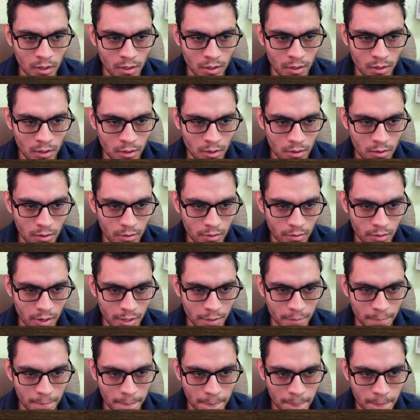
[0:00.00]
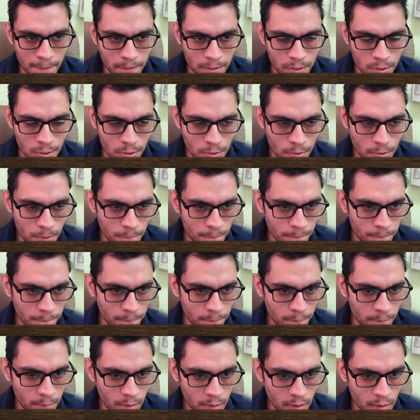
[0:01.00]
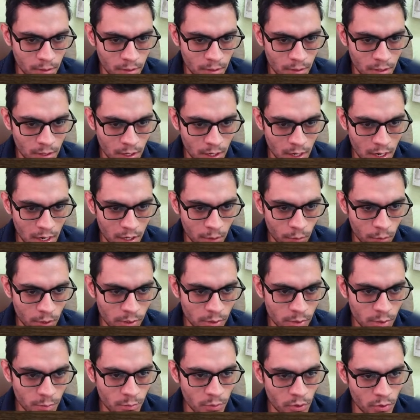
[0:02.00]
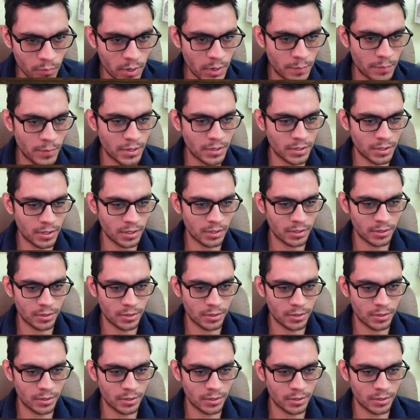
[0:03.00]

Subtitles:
Alright, so I want to improve my pieces.